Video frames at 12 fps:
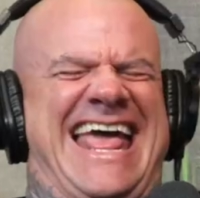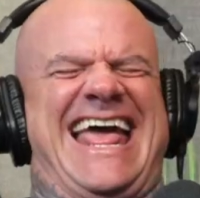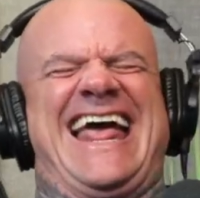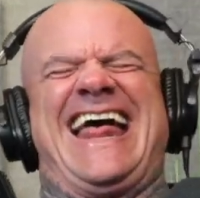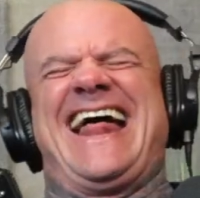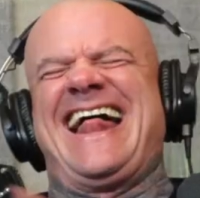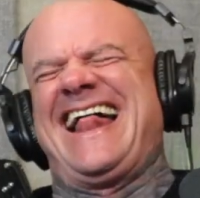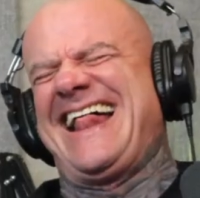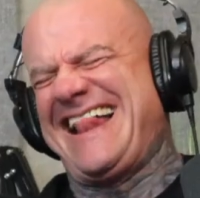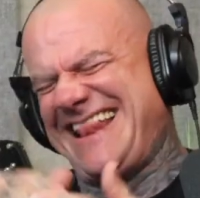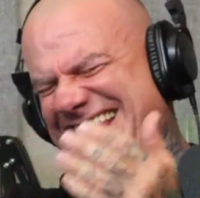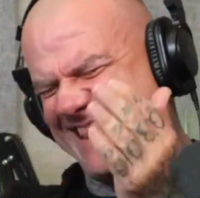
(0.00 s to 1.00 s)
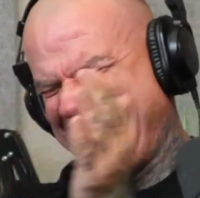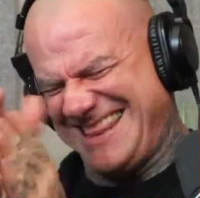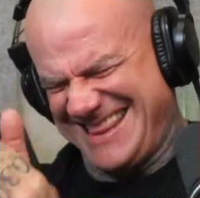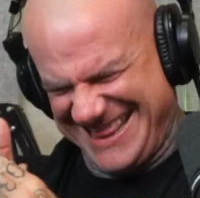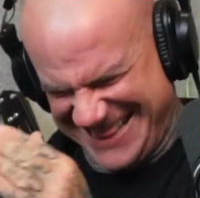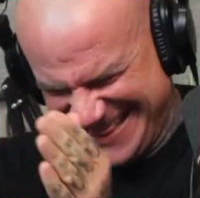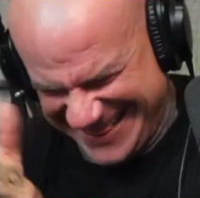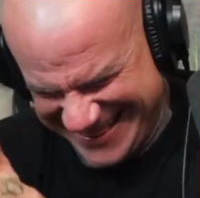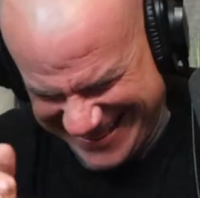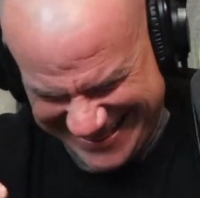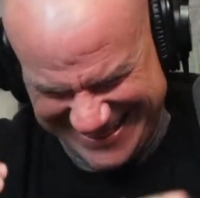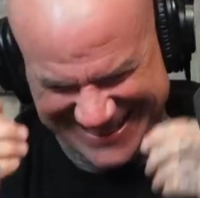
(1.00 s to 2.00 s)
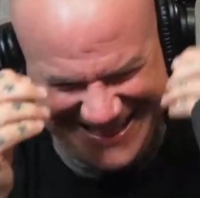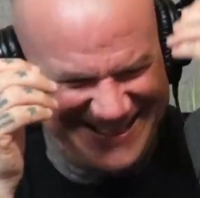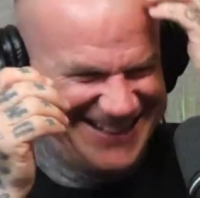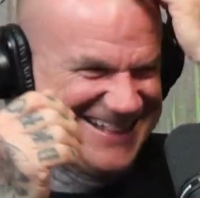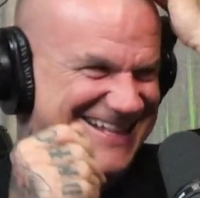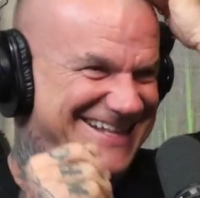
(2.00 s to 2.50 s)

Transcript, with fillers: pop, because that's what was on the